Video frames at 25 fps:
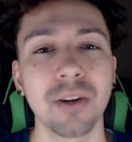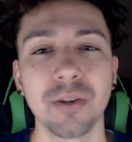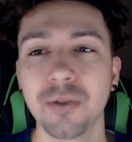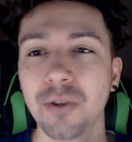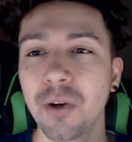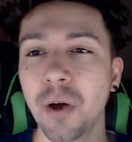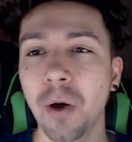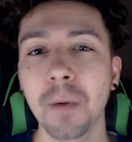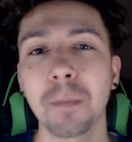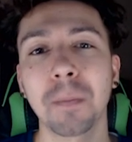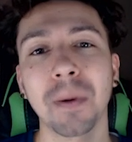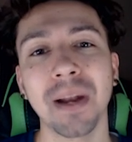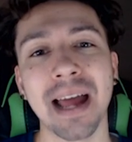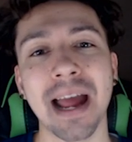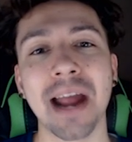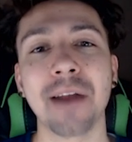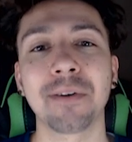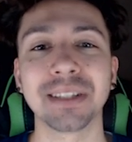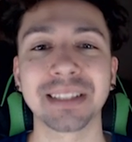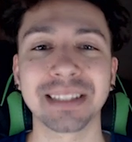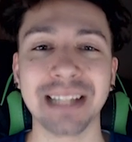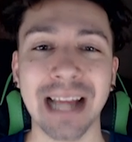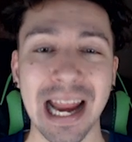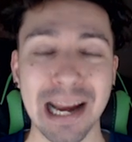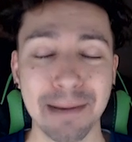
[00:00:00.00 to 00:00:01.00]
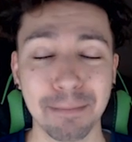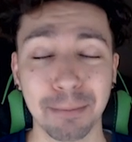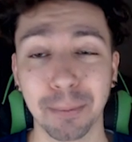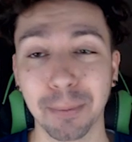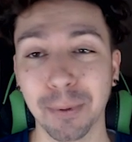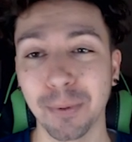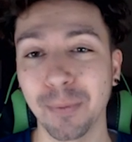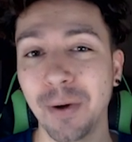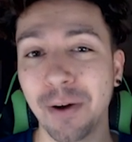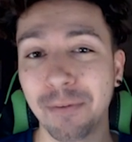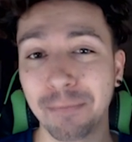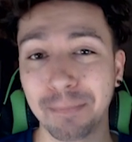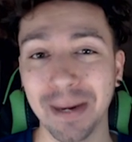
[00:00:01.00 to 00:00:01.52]
No player is
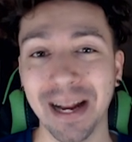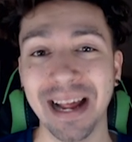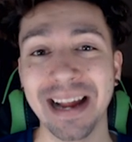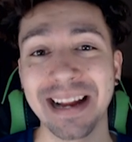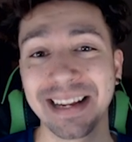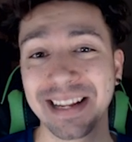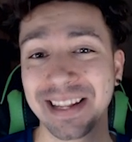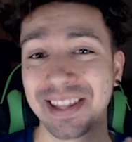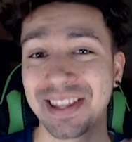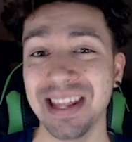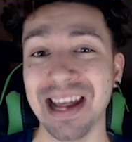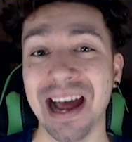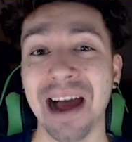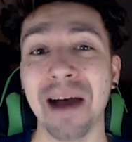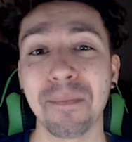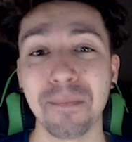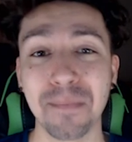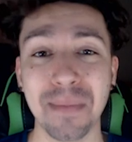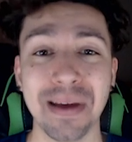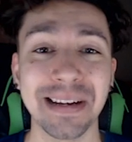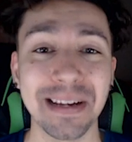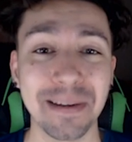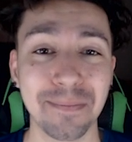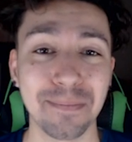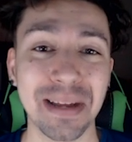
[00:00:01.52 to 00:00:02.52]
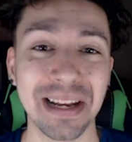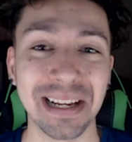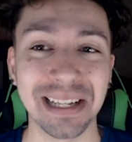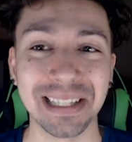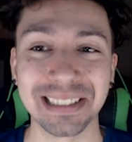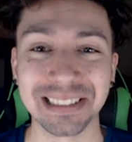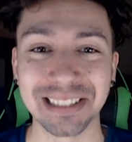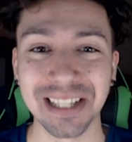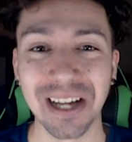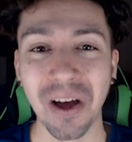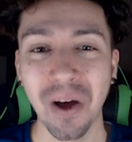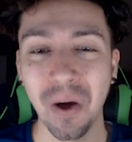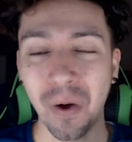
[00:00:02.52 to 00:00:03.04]
capable of playing that many
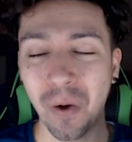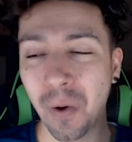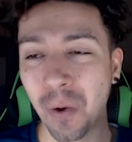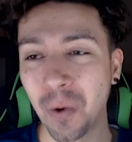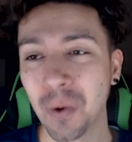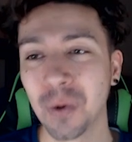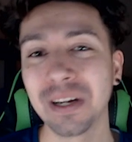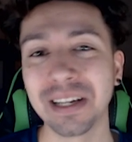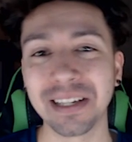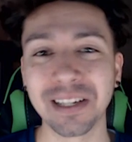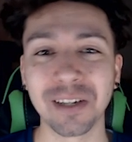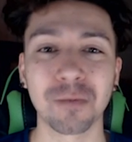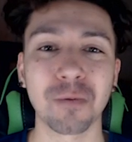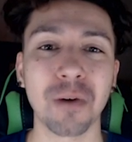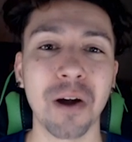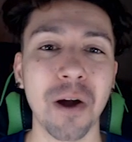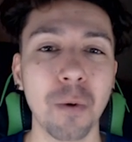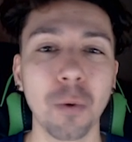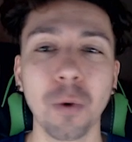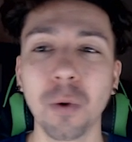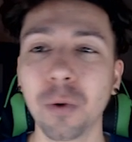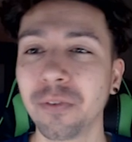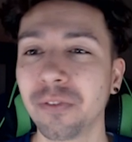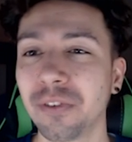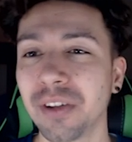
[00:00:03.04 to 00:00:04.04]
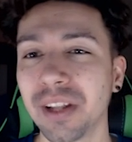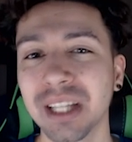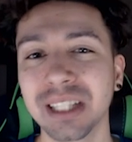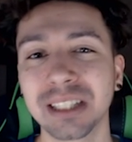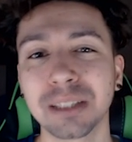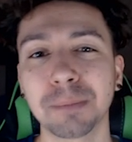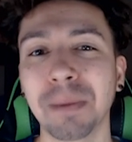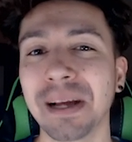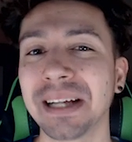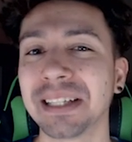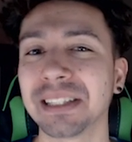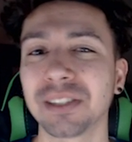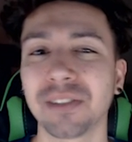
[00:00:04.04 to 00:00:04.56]
minutes all in a row, all within the
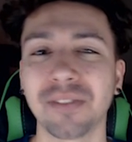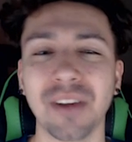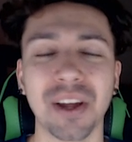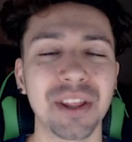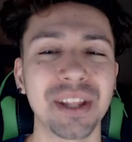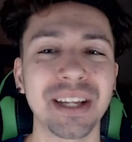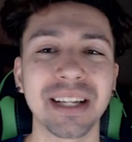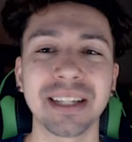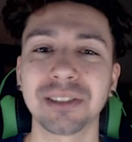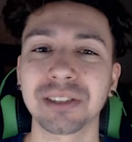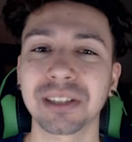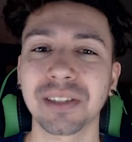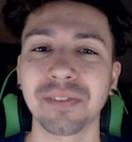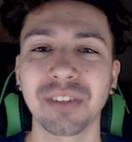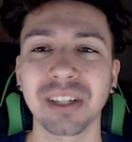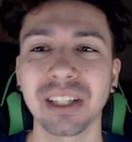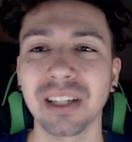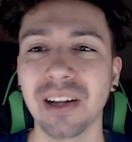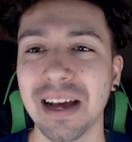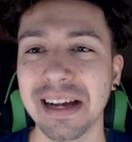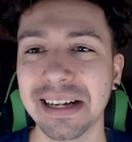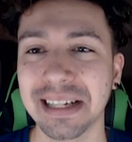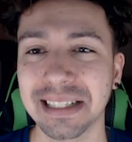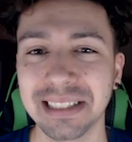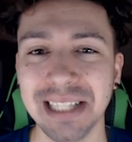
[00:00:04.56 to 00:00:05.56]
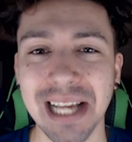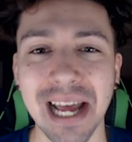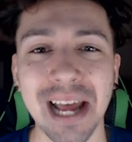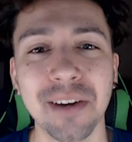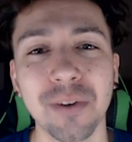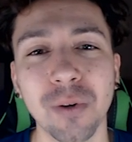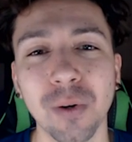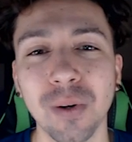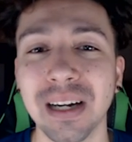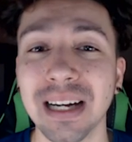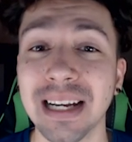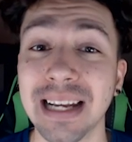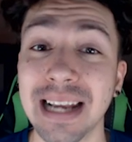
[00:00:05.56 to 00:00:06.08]
space of, I think it was something like
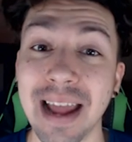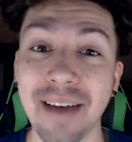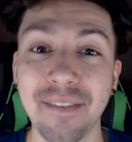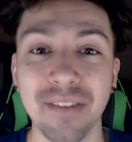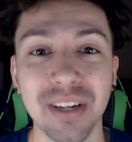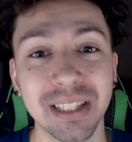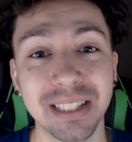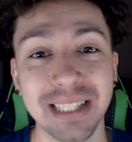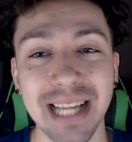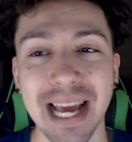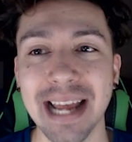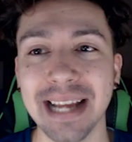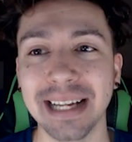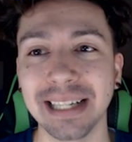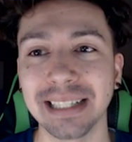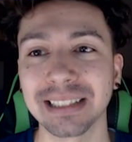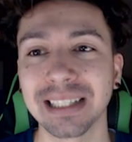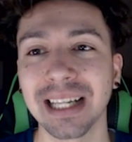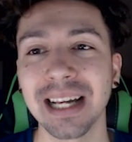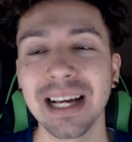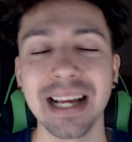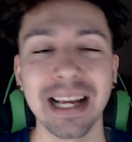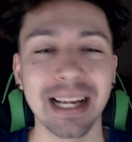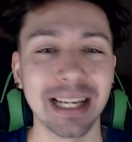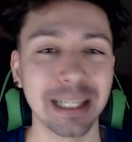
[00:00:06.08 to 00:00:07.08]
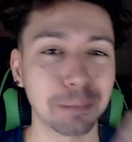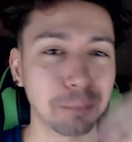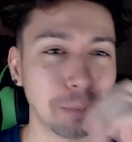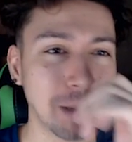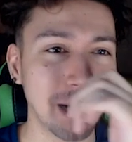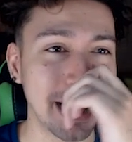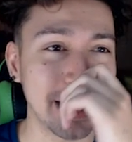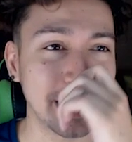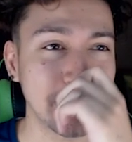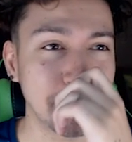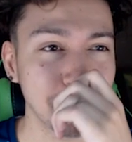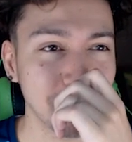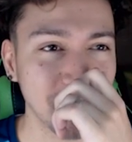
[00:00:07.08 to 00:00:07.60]
10 or 11 days. He's
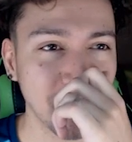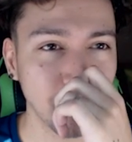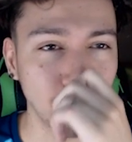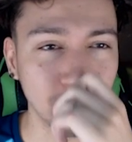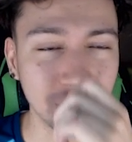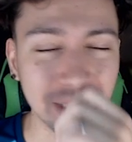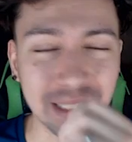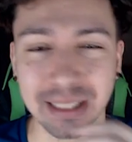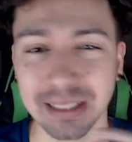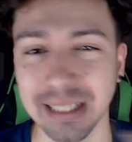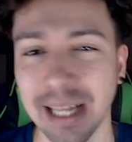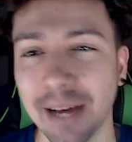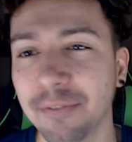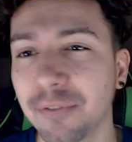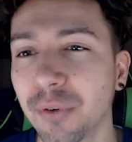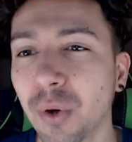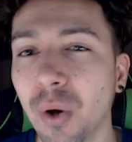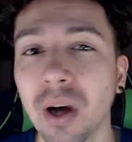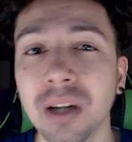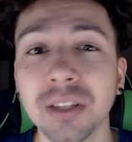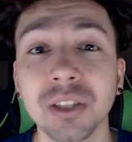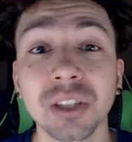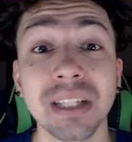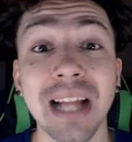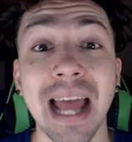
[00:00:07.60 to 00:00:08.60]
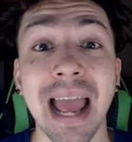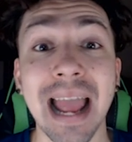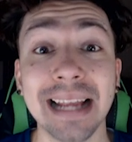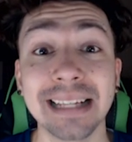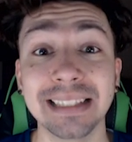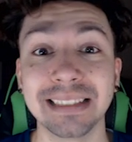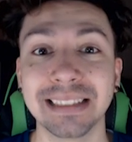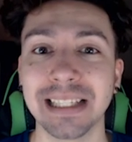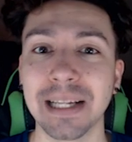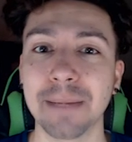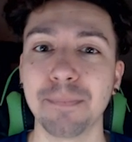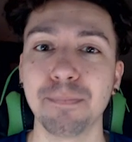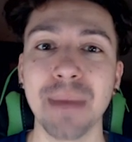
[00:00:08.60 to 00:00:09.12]
played,
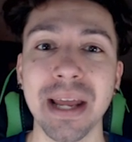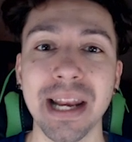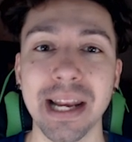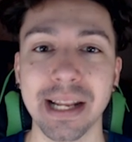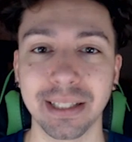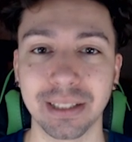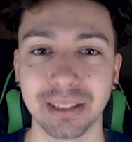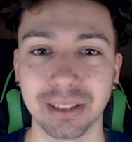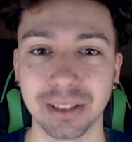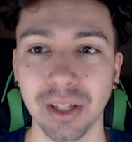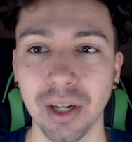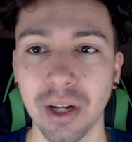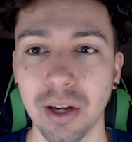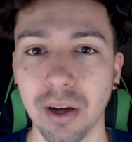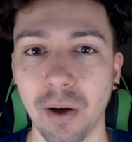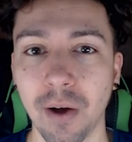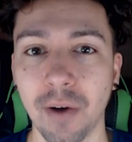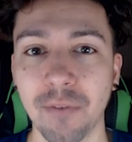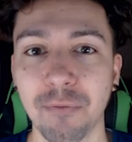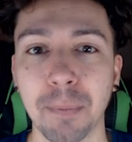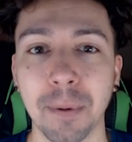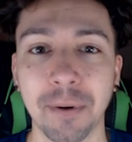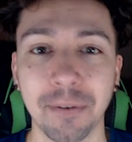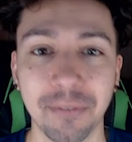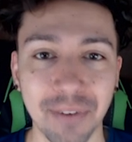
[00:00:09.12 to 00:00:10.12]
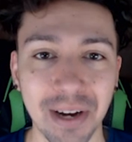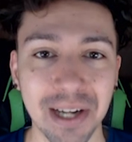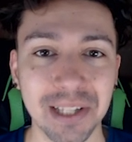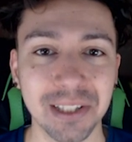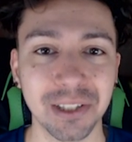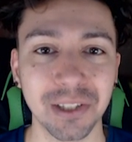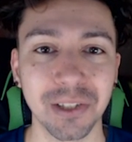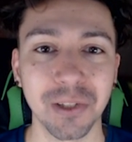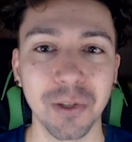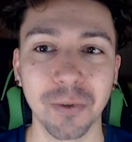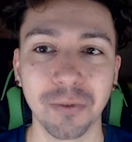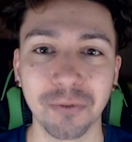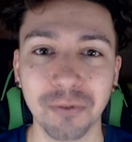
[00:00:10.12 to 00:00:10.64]
480 minutes of
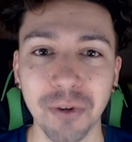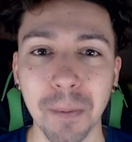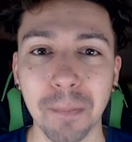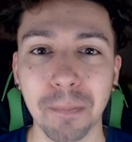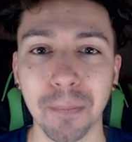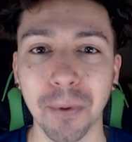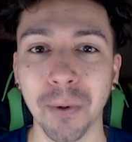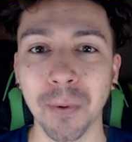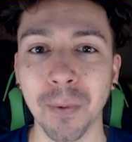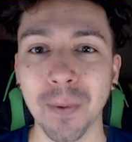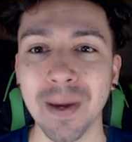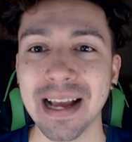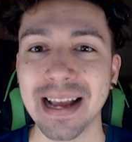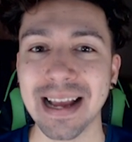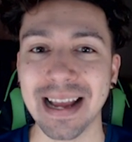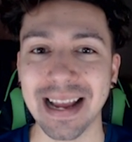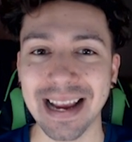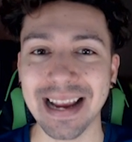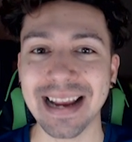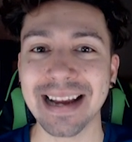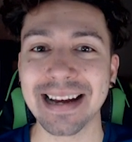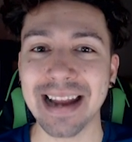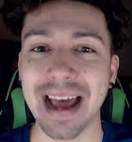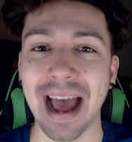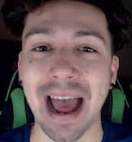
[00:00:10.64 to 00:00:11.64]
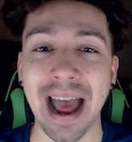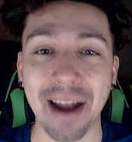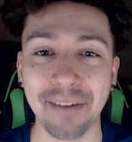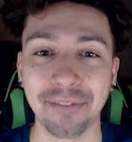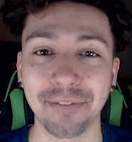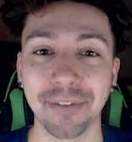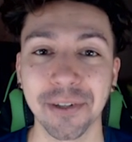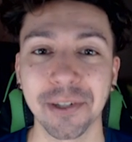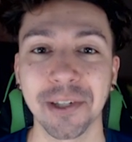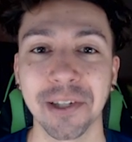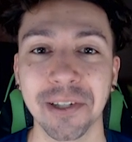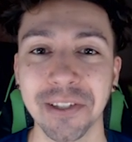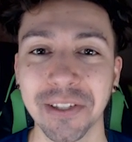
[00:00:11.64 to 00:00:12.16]
professional football in
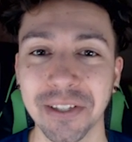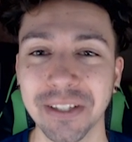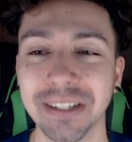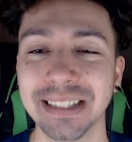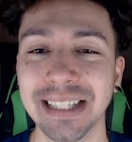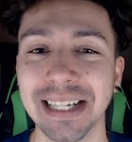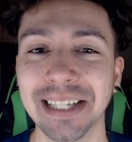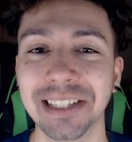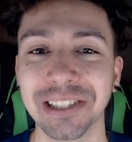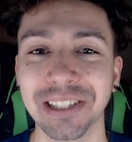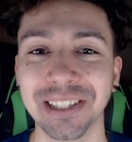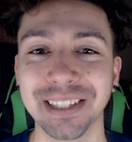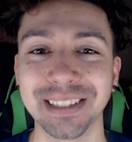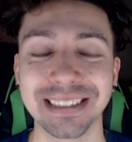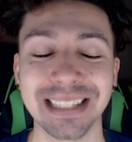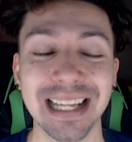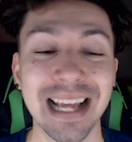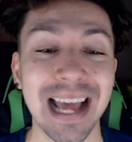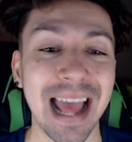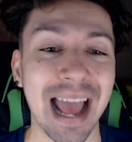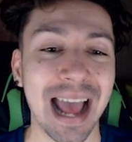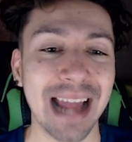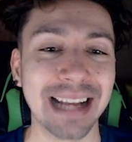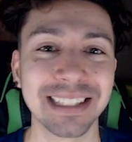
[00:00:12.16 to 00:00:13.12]
African conditions.